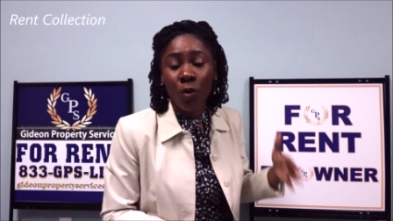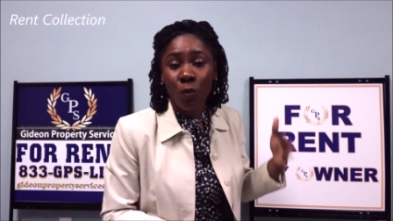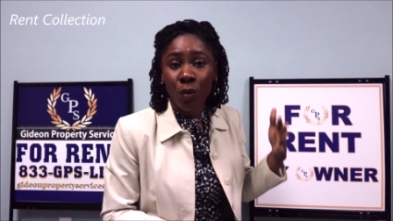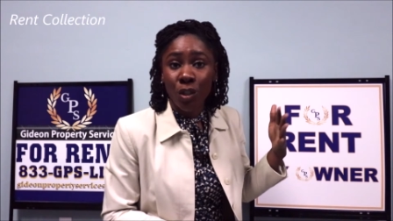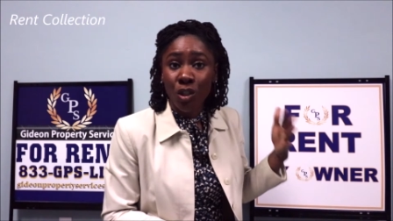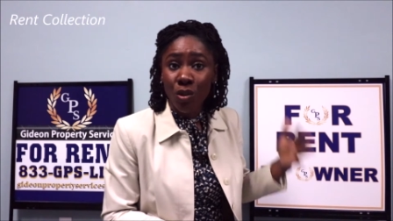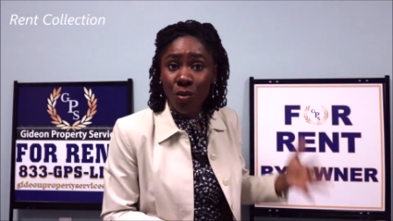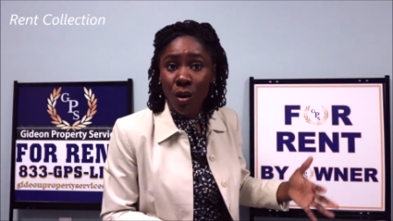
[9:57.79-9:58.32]

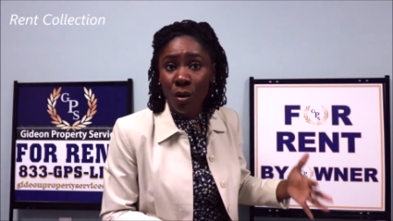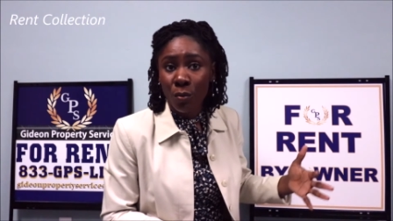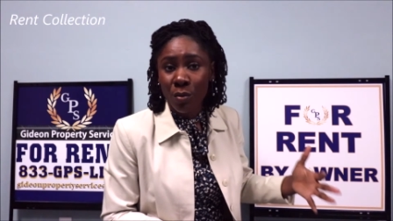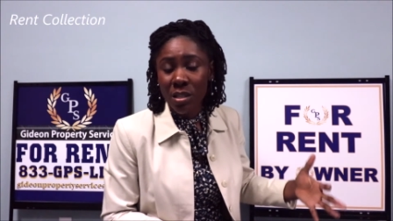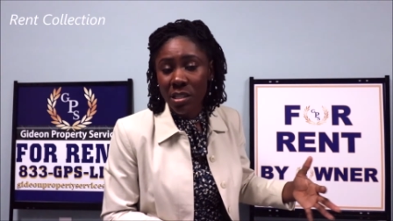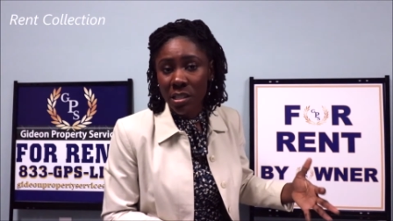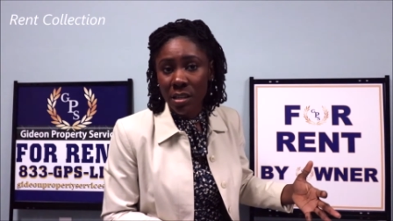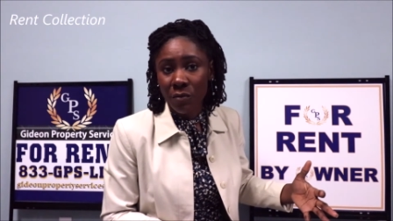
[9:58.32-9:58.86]
when you don't
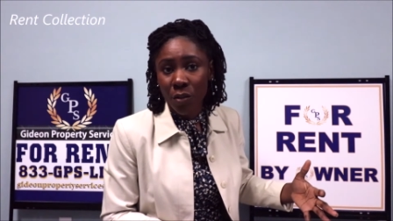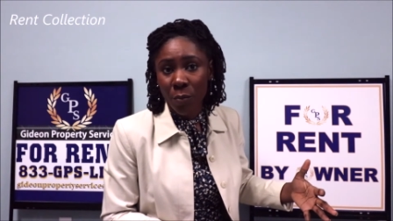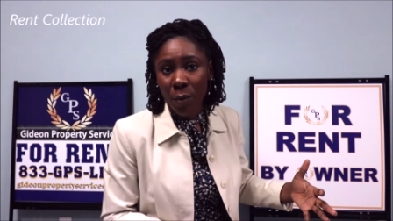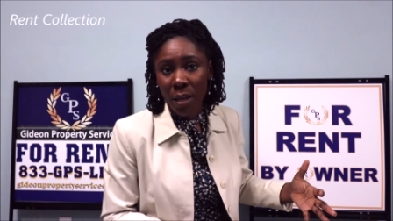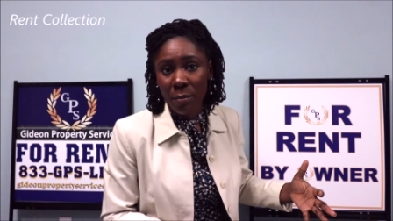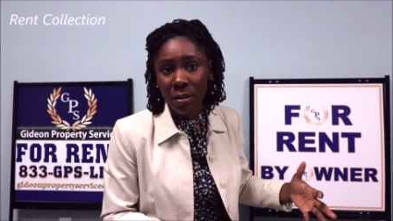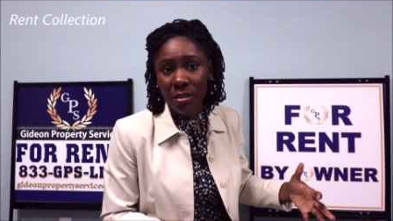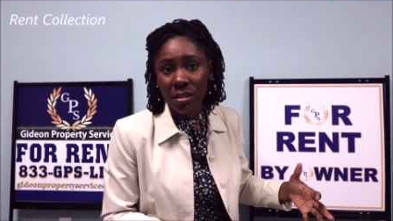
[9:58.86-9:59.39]
receive your
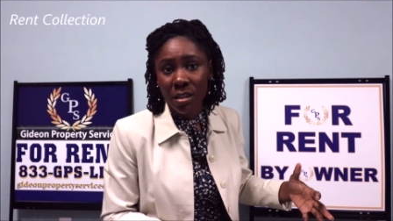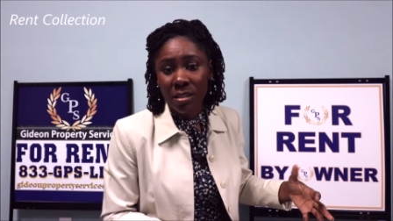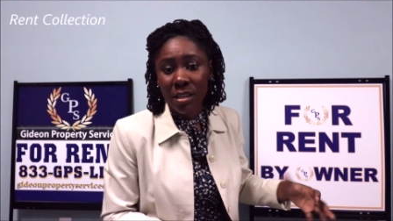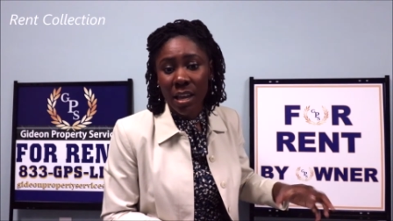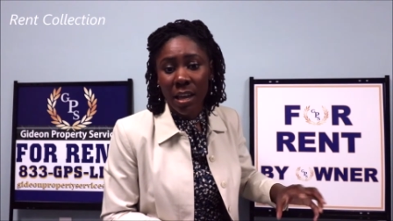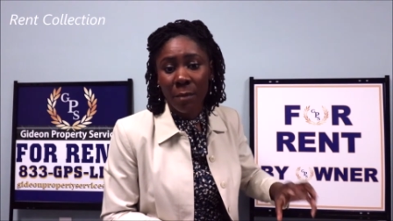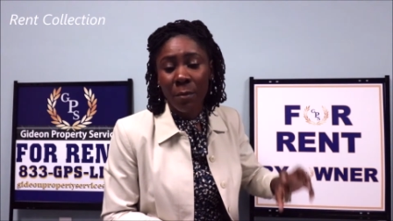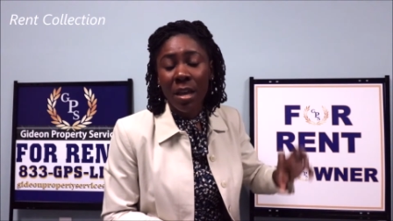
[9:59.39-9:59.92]
payments on
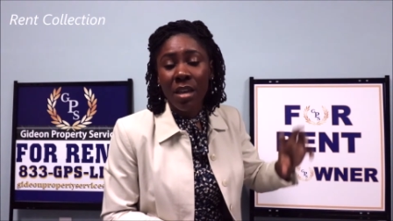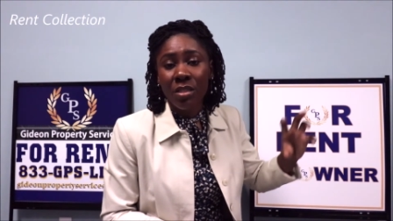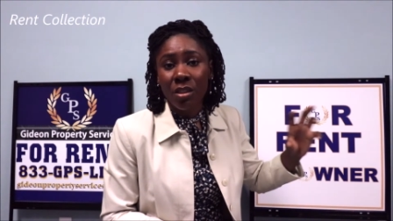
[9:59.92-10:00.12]
time,